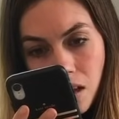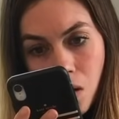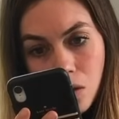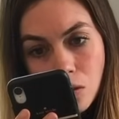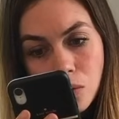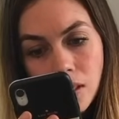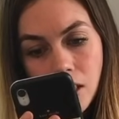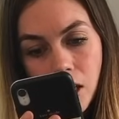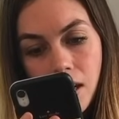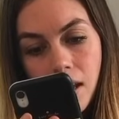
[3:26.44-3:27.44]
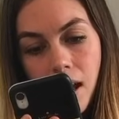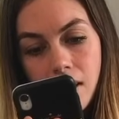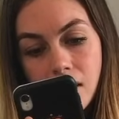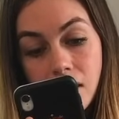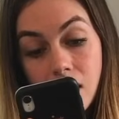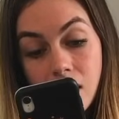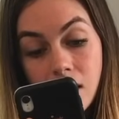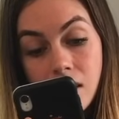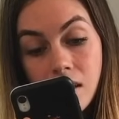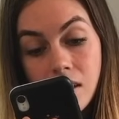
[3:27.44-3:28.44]
It's really good. It has
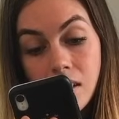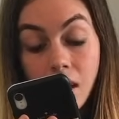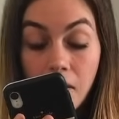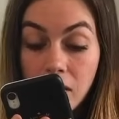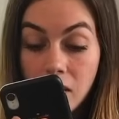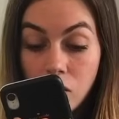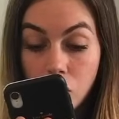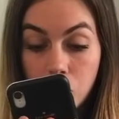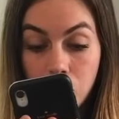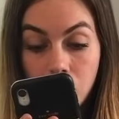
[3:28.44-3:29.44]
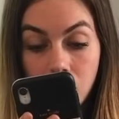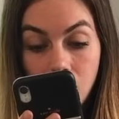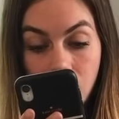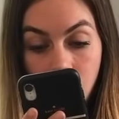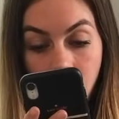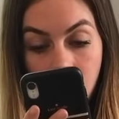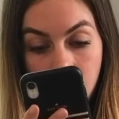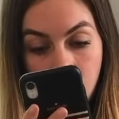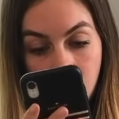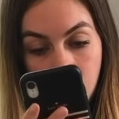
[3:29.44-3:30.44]
72% on
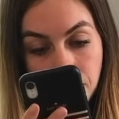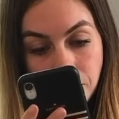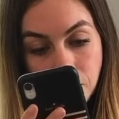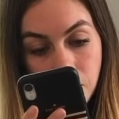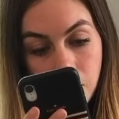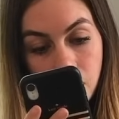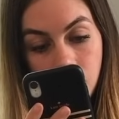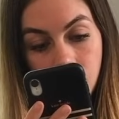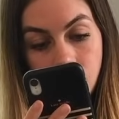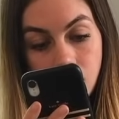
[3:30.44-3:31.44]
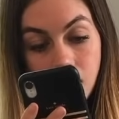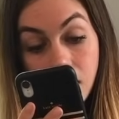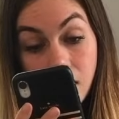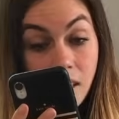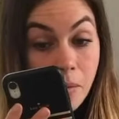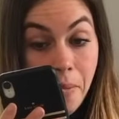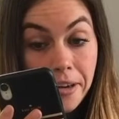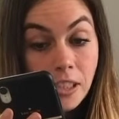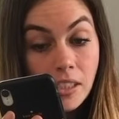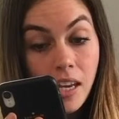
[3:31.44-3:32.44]
Rotten,
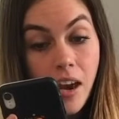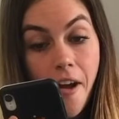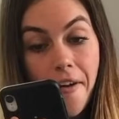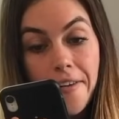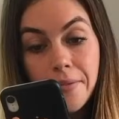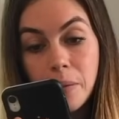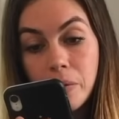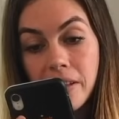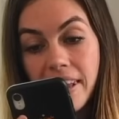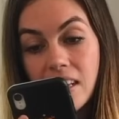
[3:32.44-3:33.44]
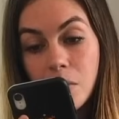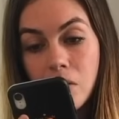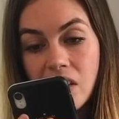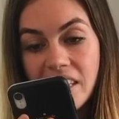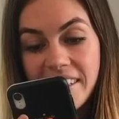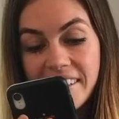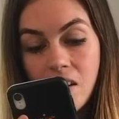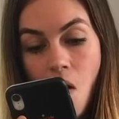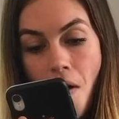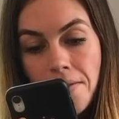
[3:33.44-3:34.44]
60% of people like the movie.
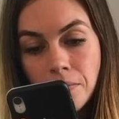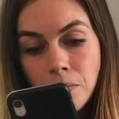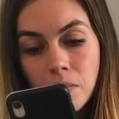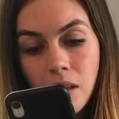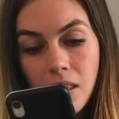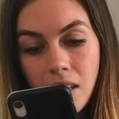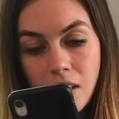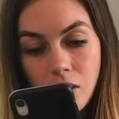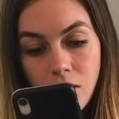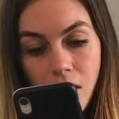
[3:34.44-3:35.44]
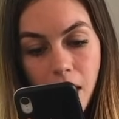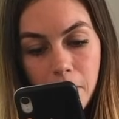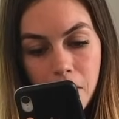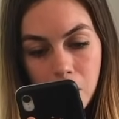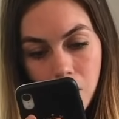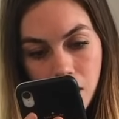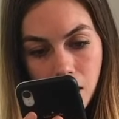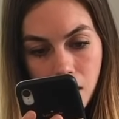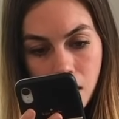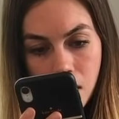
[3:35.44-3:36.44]
And they describe it
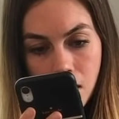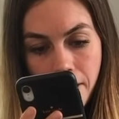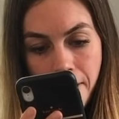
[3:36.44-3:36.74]
with,